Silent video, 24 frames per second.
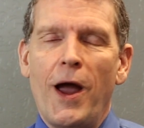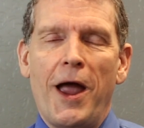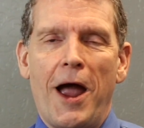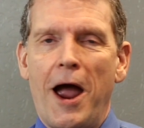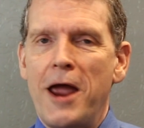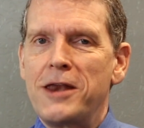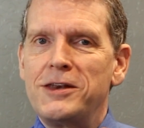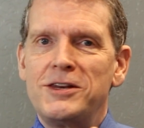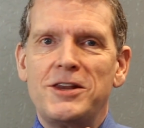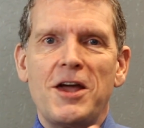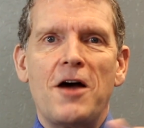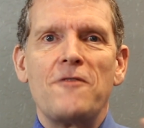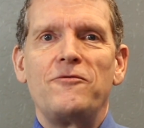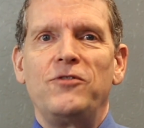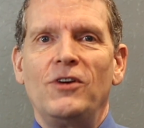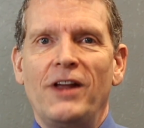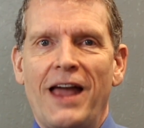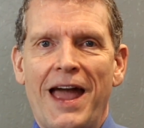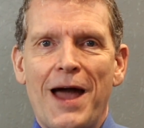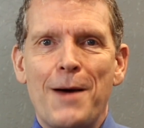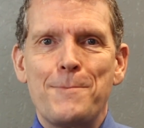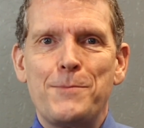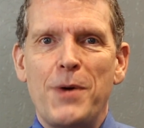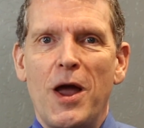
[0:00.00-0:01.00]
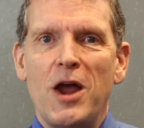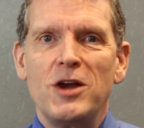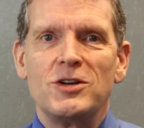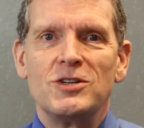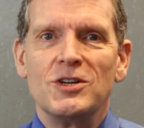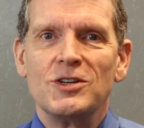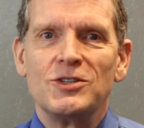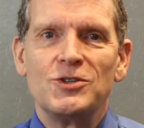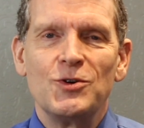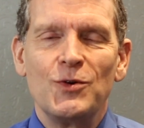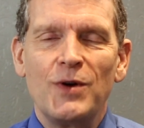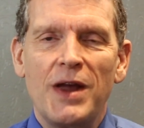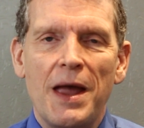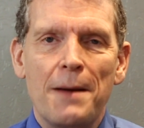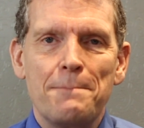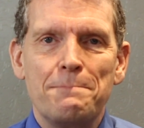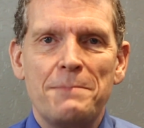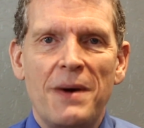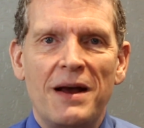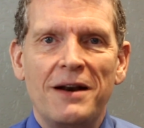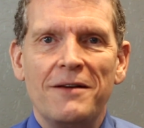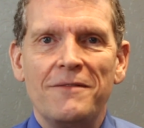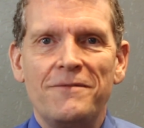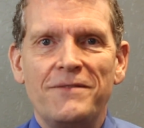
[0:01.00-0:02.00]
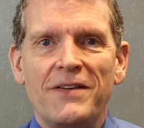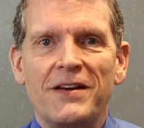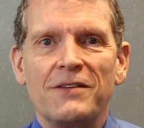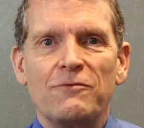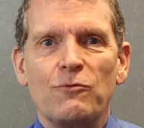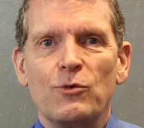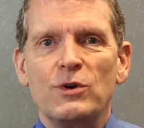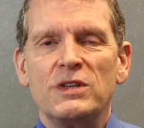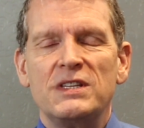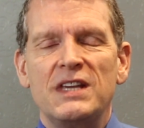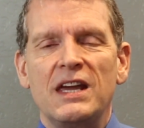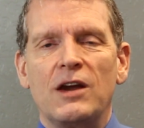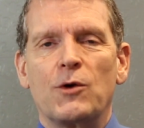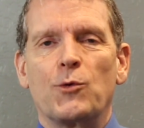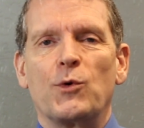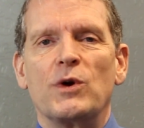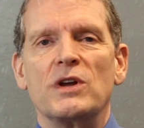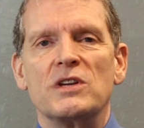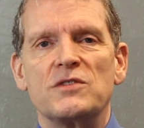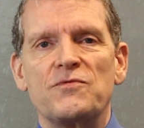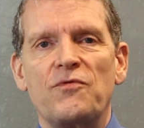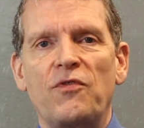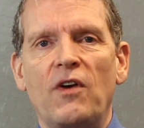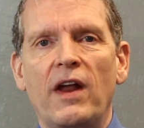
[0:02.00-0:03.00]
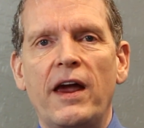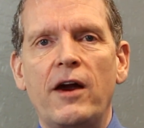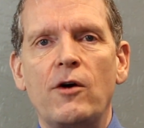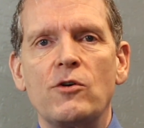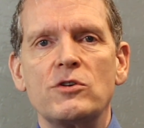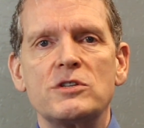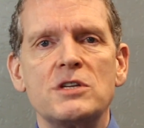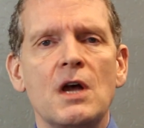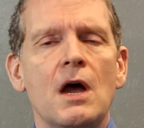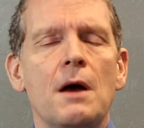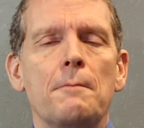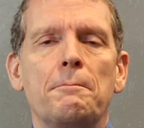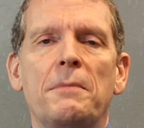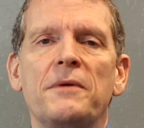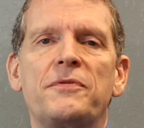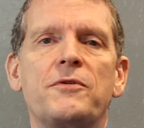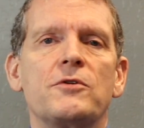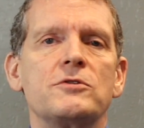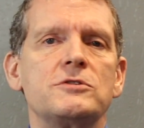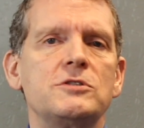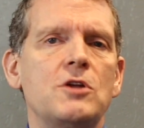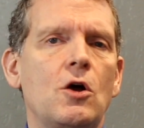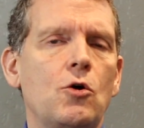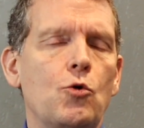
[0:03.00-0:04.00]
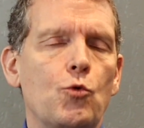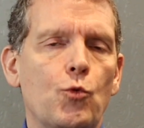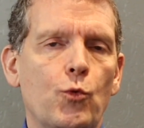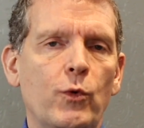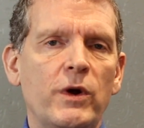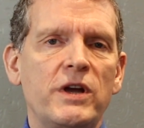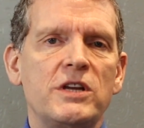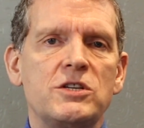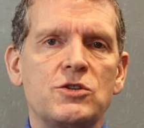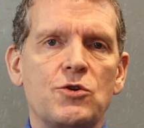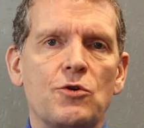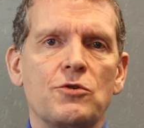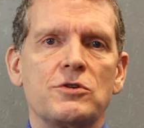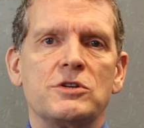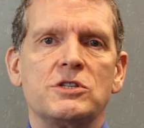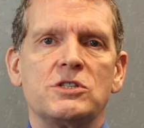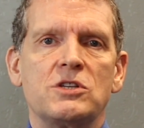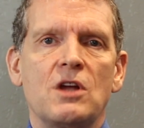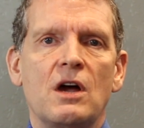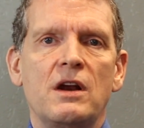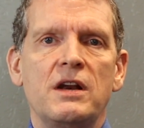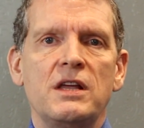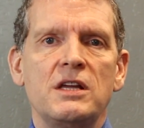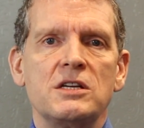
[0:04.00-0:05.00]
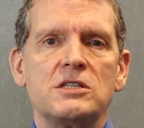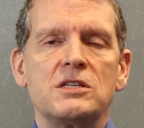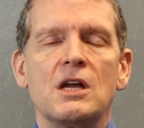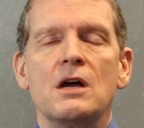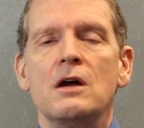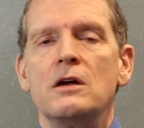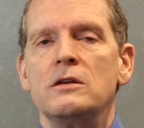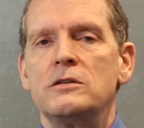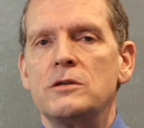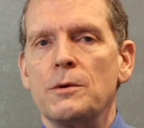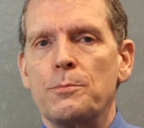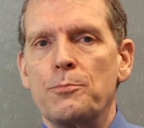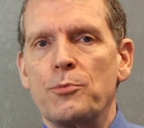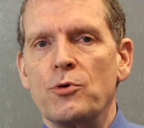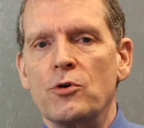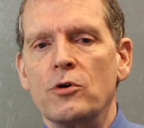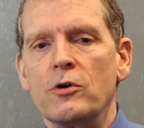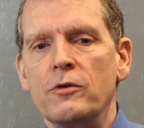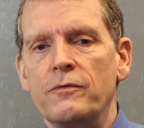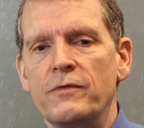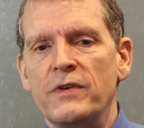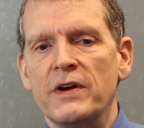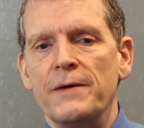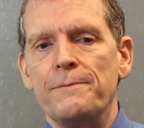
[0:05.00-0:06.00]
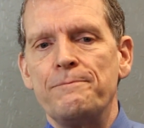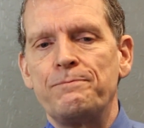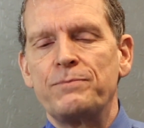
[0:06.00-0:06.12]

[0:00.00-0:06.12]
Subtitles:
I definitely have patients who get benefit with decreased flares, but there's no research studies to prove it.